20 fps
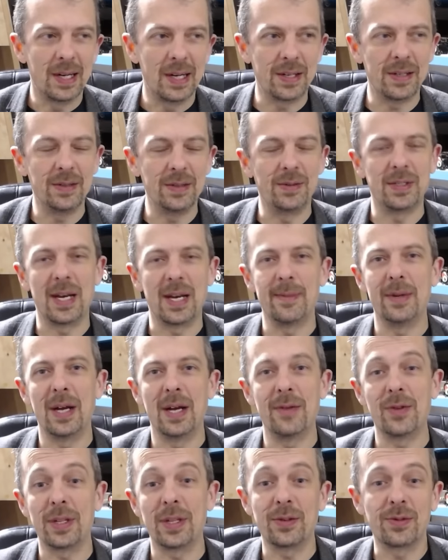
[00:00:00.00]
I don't know,
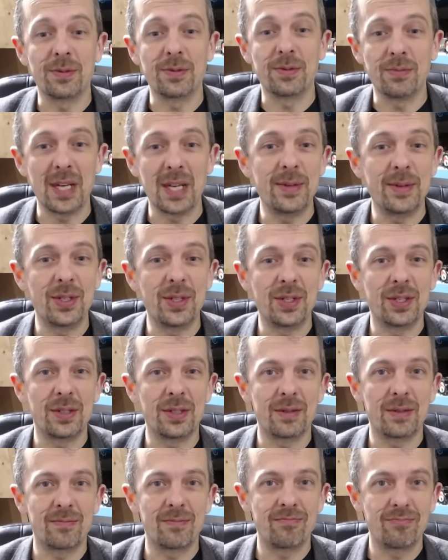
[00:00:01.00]
everything from damage to
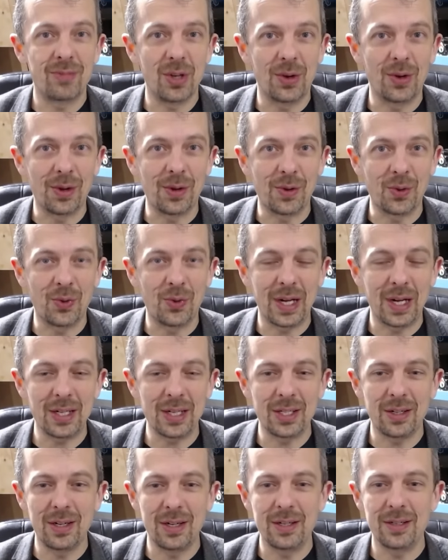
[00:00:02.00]
the conical
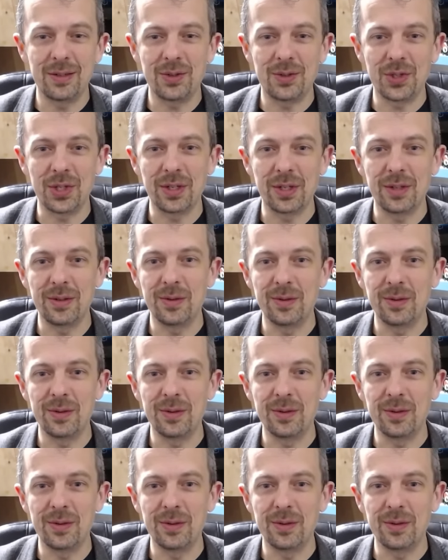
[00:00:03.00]
flash hider to